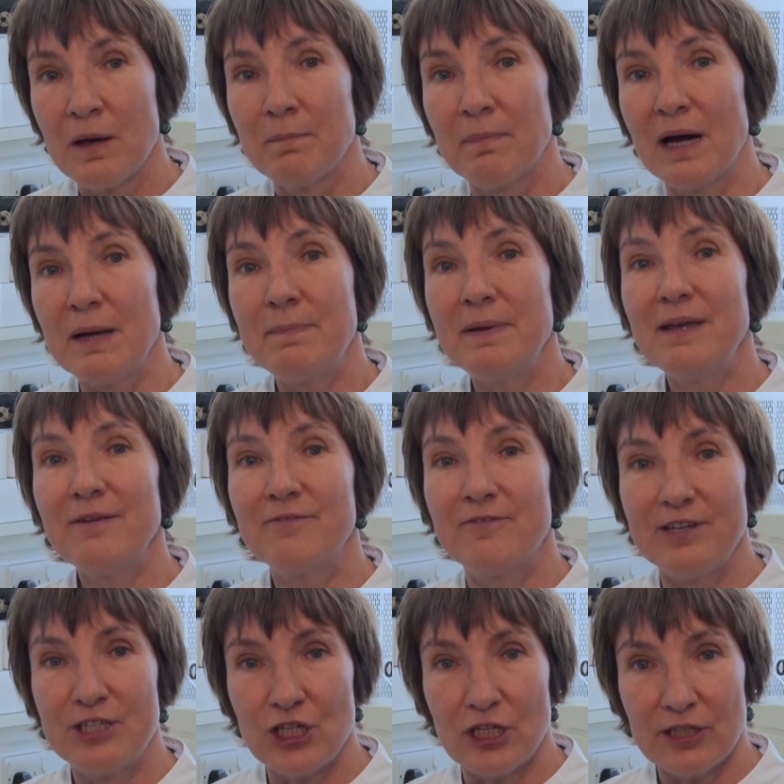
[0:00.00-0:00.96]
By being
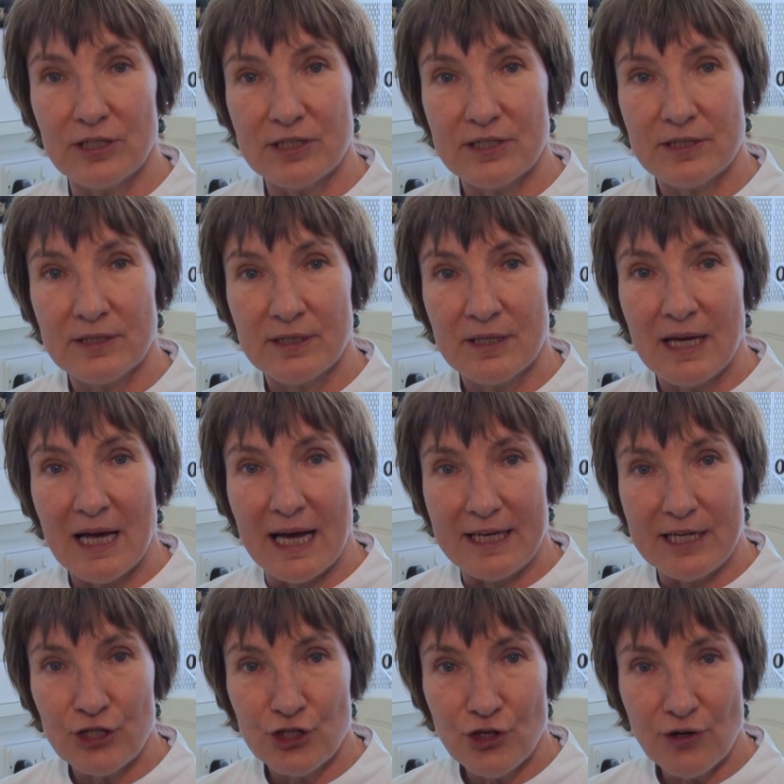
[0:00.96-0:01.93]
vigilant and
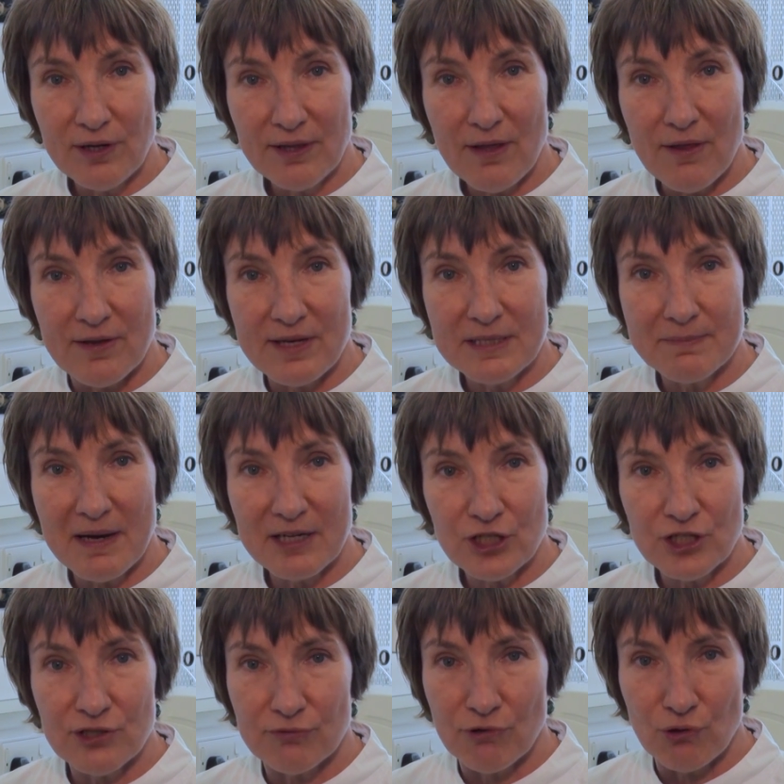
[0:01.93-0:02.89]
ensuring that these
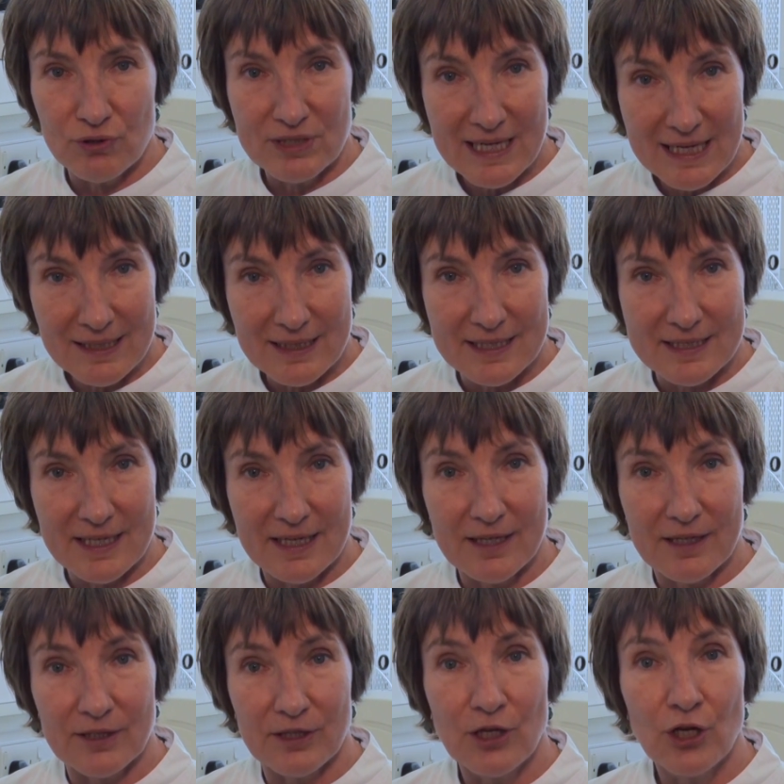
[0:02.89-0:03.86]
measures are routinely
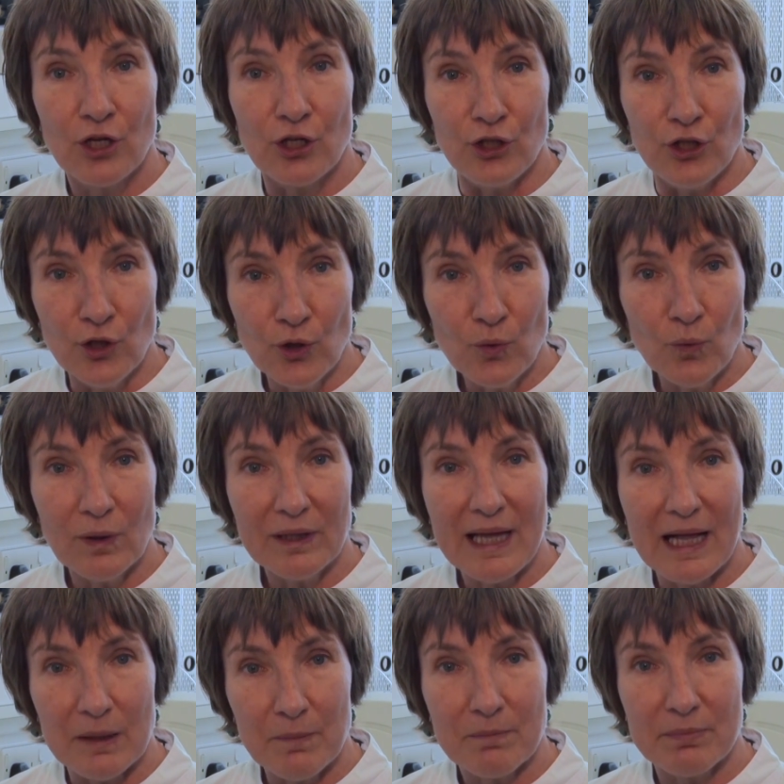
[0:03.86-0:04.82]
taken, you will
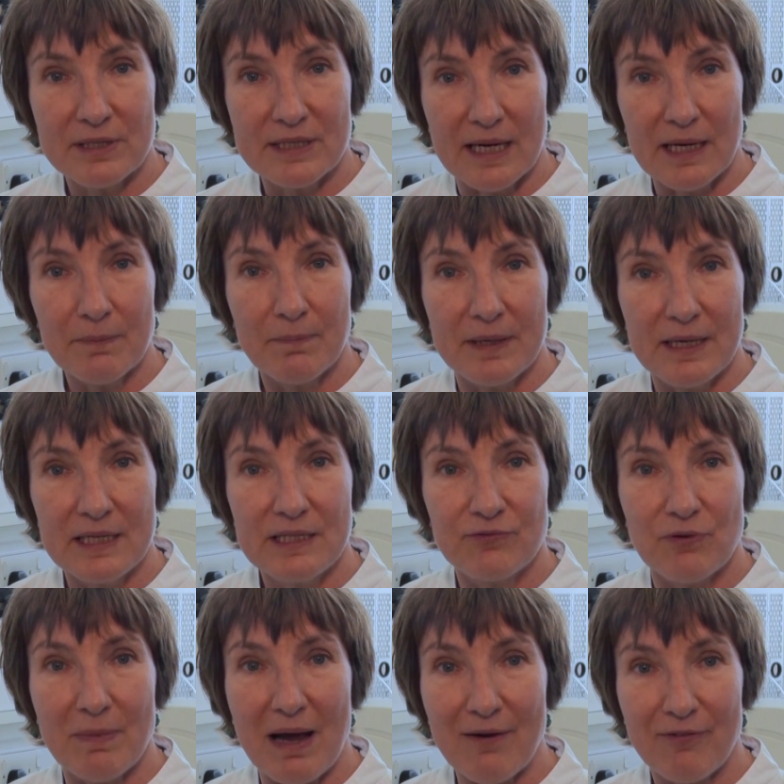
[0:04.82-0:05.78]
help protect pigs
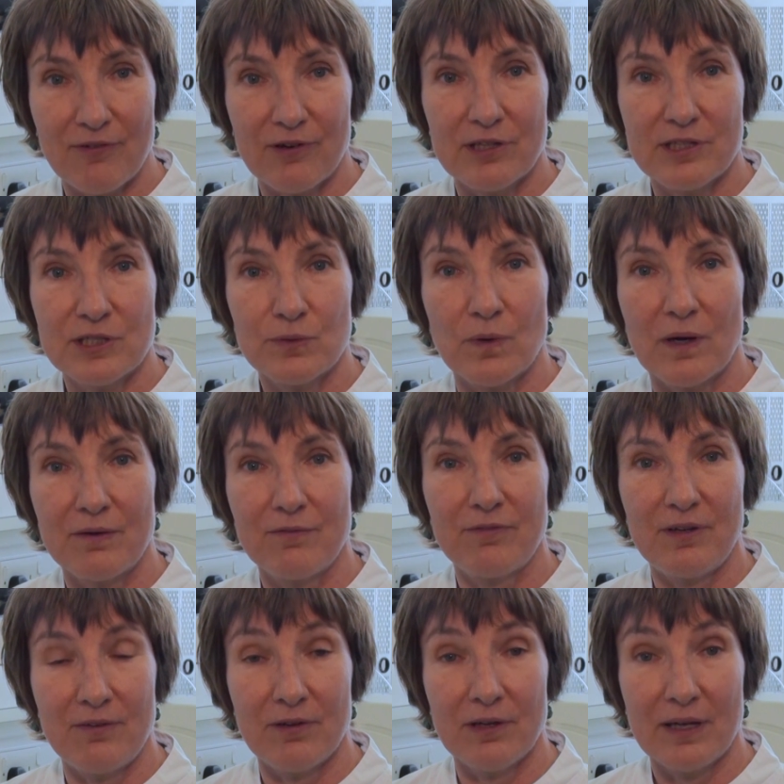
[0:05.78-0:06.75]
from African swine
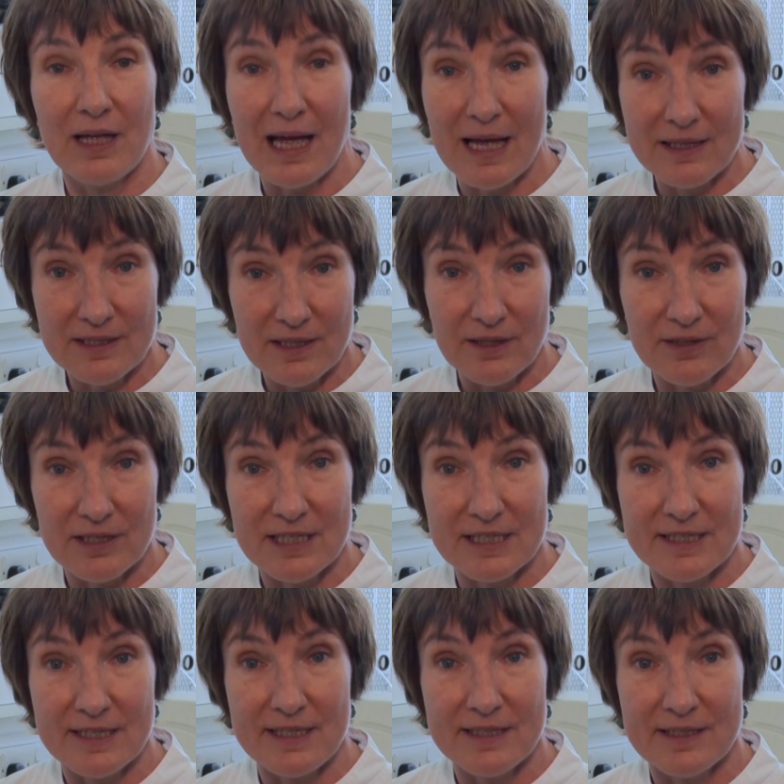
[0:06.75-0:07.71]
fever and other
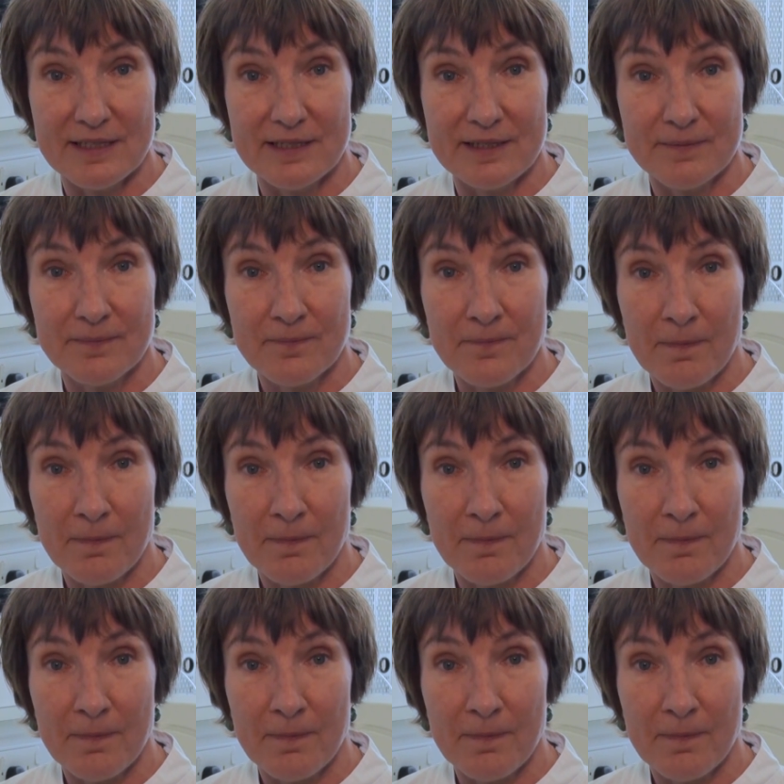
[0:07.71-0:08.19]
diseases,